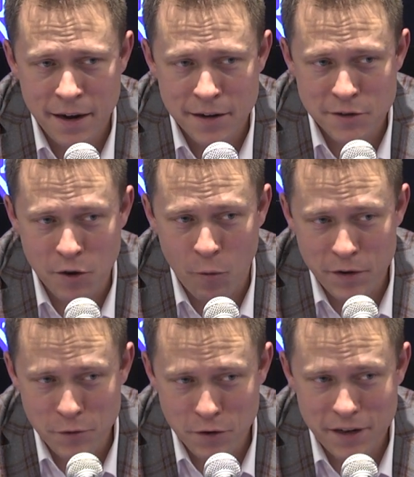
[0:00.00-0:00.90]
So when
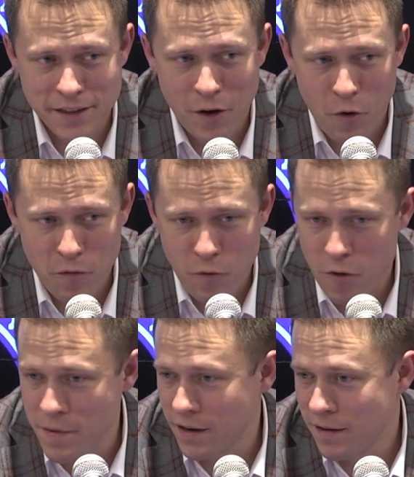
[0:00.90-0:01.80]
you look at the whole
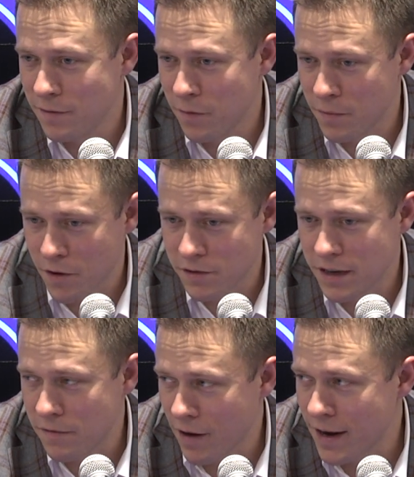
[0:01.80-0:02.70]
formula from
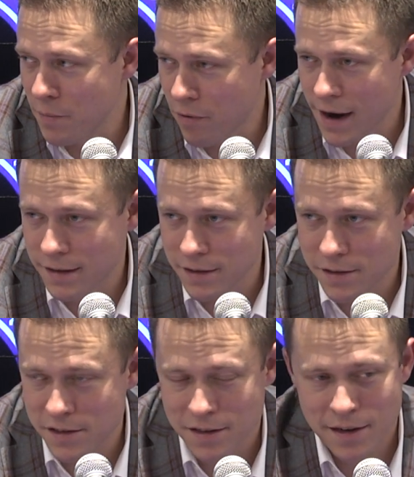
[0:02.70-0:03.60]
Thursday, Friday
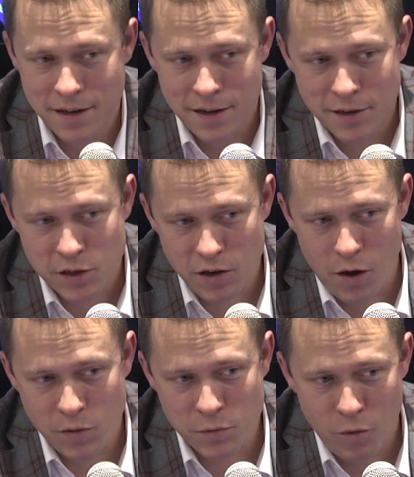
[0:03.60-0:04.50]
practice,
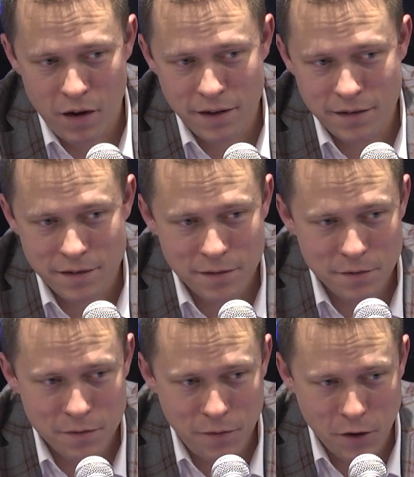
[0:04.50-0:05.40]
Slaw was 1,
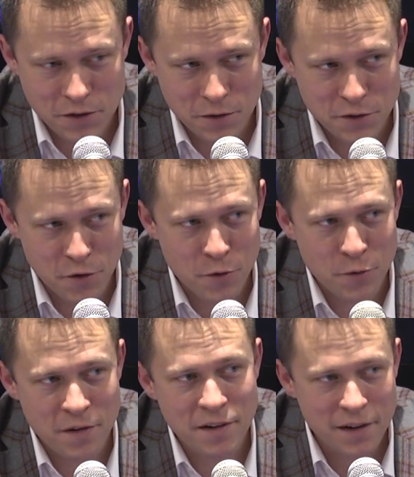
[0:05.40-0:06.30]
Foster 2,
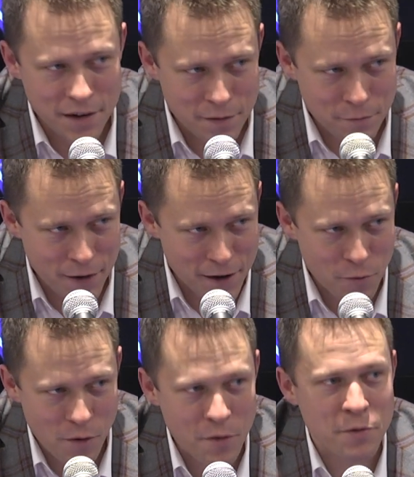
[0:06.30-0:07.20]

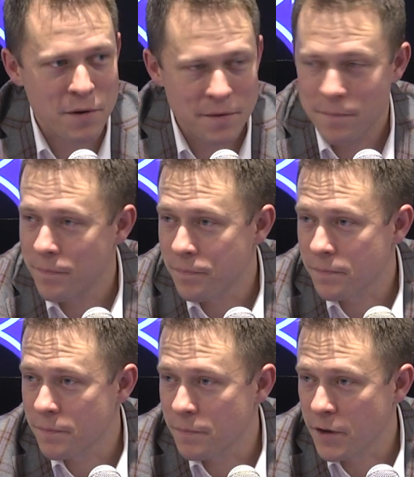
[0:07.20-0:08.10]
Vanderwall 3.
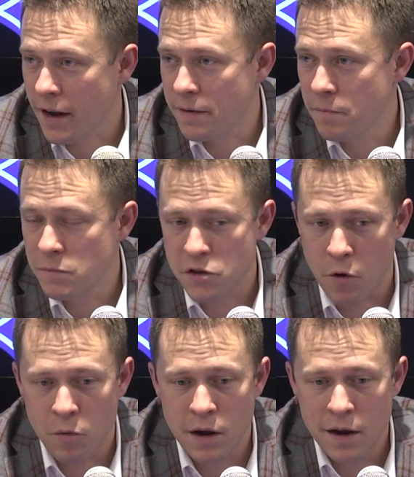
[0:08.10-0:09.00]
Okay, so